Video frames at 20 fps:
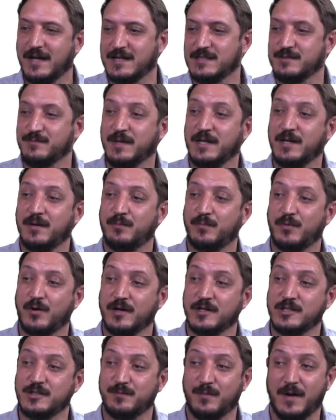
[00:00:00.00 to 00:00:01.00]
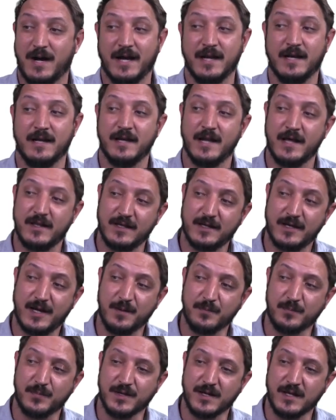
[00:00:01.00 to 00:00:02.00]
has been approached by another
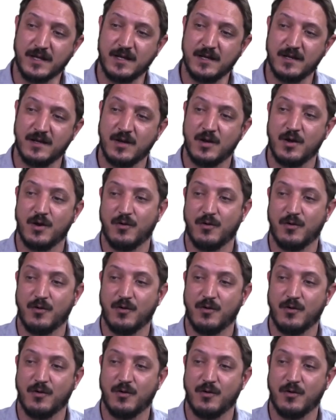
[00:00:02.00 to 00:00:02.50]
company,